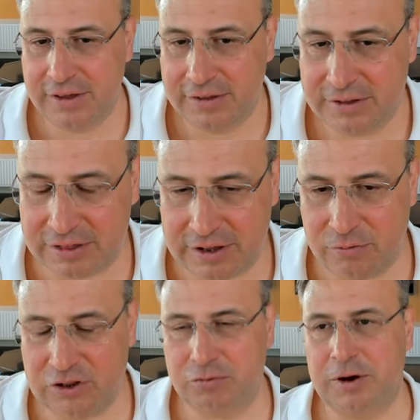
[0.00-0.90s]
That's like
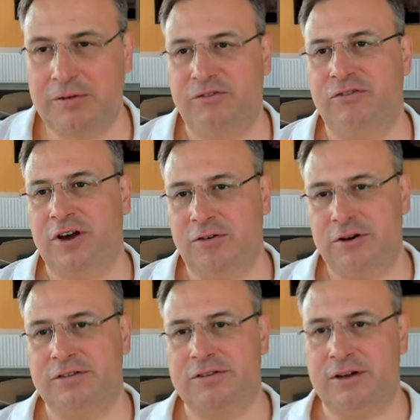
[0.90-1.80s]
one of my
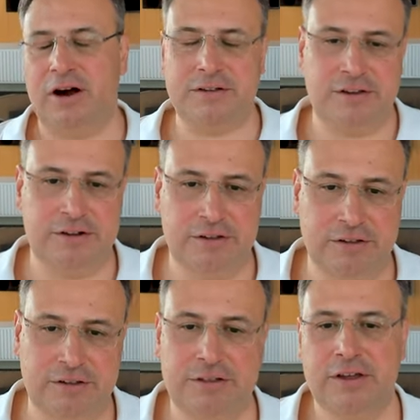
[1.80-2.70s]
favorite
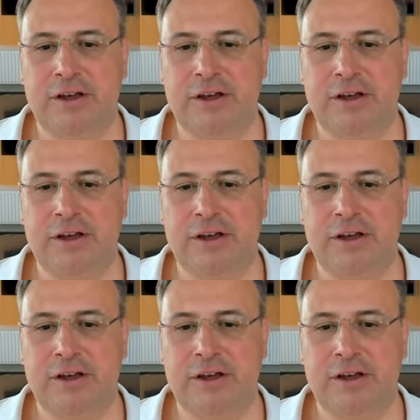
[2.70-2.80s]
articles.